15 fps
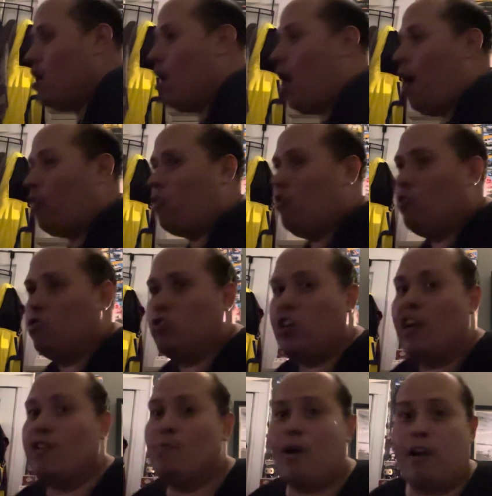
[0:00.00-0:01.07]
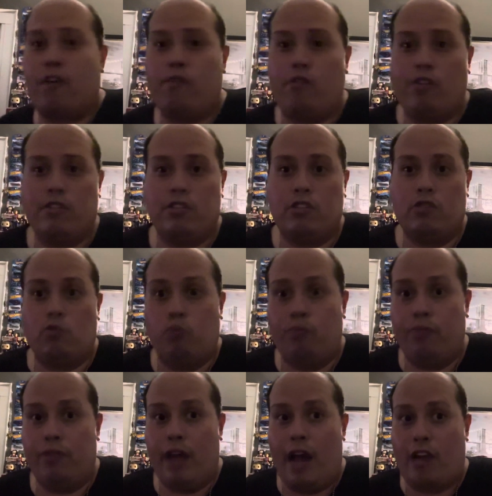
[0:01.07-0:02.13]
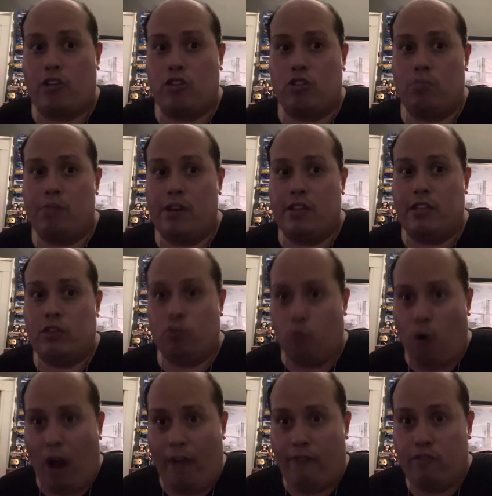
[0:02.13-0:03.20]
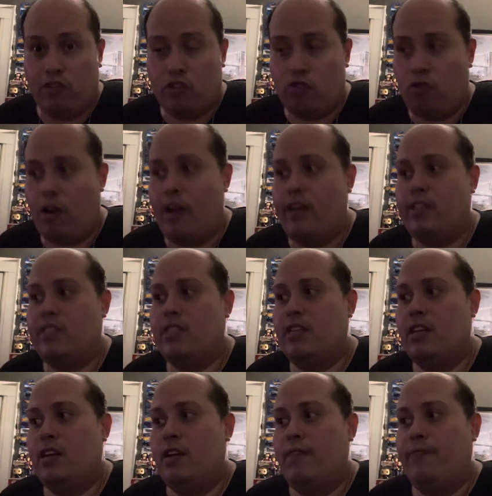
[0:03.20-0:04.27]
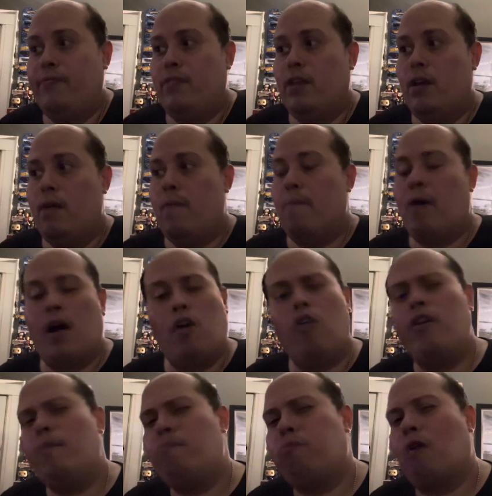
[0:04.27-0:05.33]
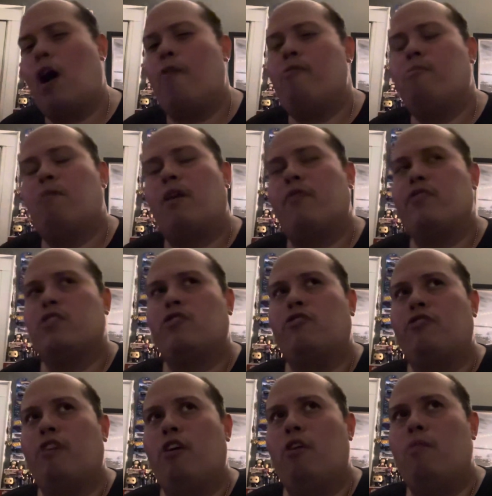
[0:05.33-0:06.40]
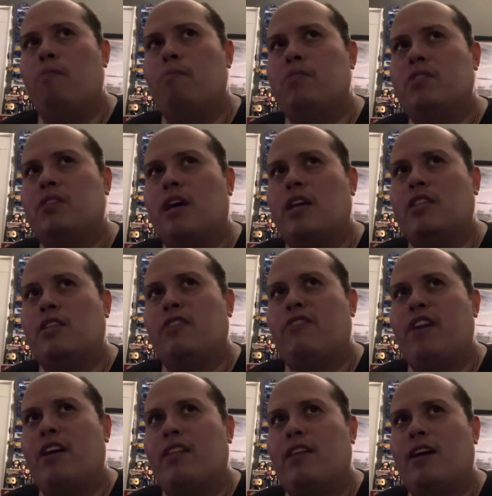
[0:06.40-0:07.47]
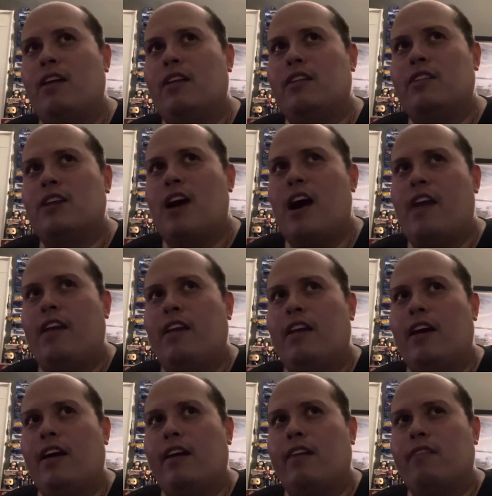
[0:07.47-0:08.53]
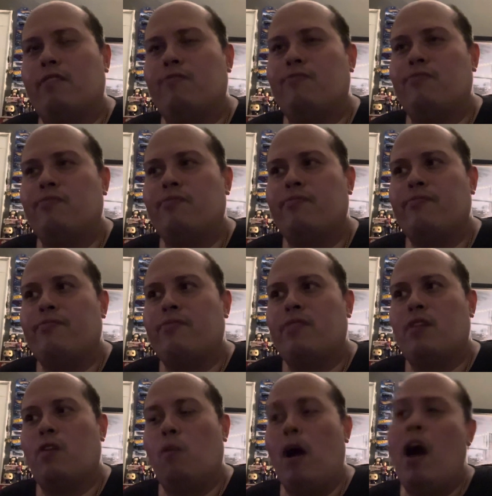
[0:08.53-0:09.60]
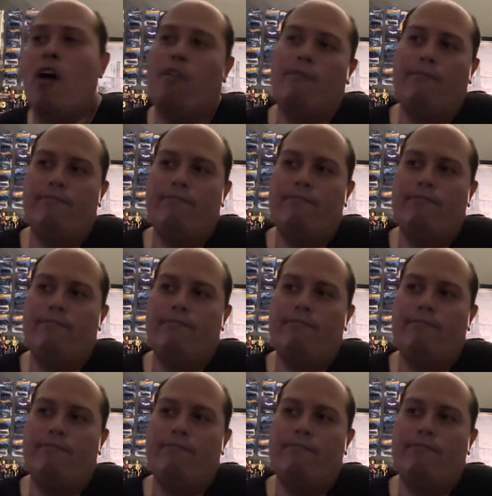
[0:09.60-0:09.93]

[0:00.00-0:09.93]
I thought James McAvoy's, the actress who plays his wife, was great. My only problem about this film, besides the fact that it's kind of like, wow,